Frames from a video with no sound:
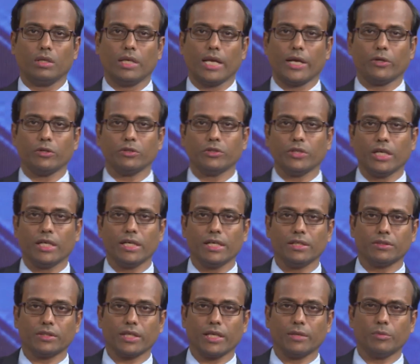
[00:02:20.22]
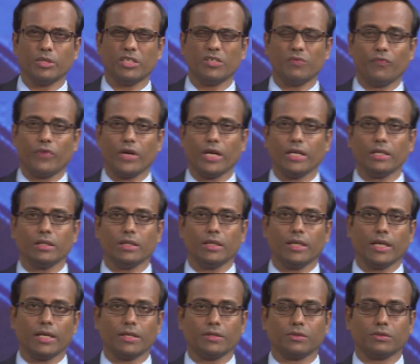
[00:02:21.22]
Language awareness can be defined
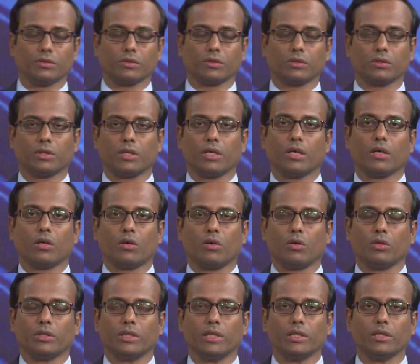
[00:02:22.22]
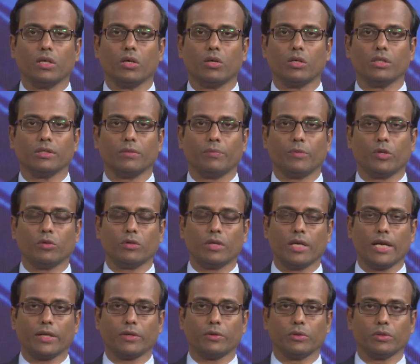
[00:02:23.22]
as concrete knowledge about
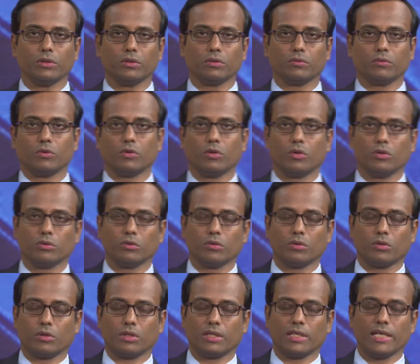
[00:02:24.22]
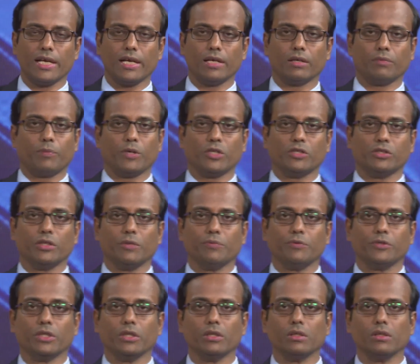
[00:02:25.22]
language, clear
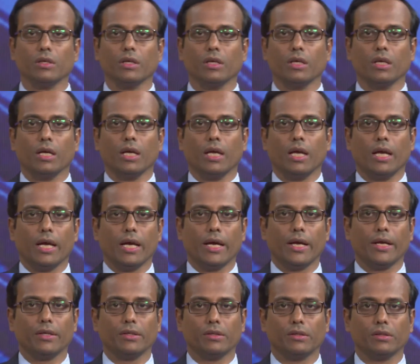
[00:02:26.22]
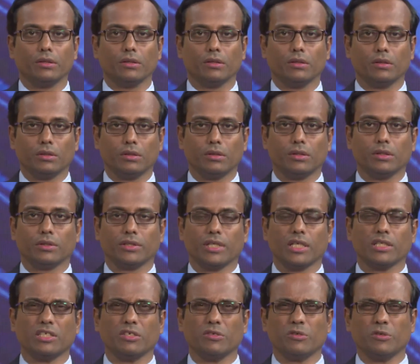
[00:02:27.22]
perception and
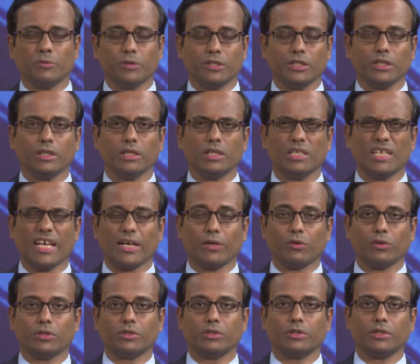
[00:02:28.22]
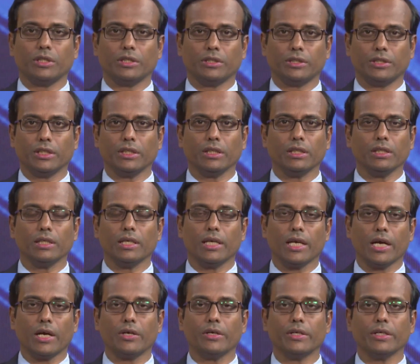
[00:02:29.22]
sensitivity in language teaching,
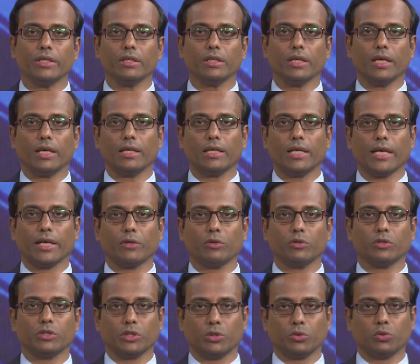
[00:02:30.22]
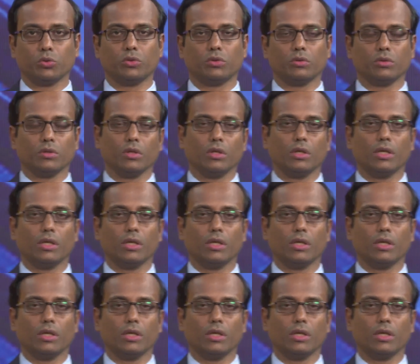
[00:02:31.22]
learning and language use.